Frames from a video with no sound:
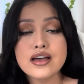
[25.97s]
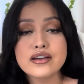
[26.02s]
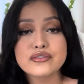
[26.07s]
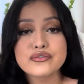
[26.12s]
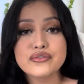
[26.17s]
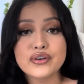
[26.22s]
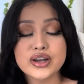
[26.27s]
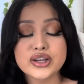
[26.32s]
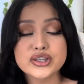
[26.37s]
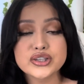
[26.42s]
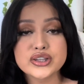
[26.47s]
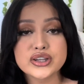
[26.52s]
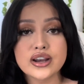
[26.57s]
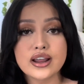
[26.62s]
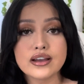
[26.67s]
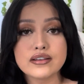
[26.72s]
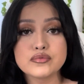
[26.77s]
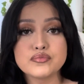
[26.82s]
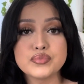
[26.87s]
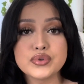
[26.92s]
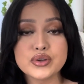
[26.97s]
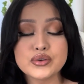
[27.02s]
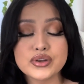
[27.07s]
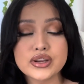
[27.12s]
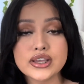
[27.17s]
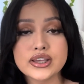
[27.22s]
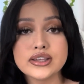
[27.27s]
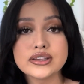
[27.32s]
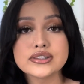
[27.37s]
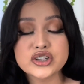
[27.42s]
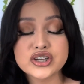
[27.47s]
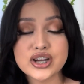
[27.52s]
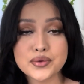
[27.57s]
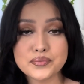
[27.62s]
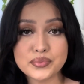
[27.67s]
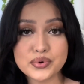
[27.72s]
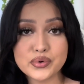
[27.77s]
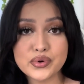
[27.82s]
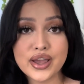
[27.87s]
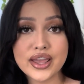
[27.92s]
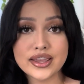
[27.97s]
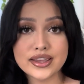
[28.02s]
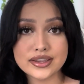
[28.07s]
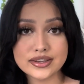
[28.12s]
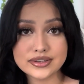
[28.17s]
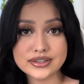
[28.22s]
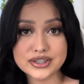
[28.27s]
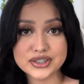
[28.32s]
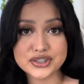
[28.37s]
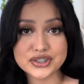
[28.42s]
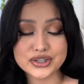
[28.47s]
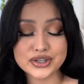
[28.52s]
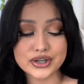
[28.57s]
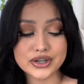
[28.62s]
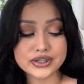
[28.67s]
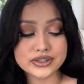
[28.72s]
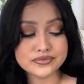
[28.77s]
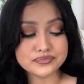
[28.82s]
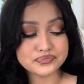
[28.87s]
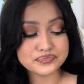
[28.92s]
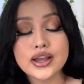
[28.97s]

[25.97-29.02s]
Function of Beauty's shampoo and conditioner.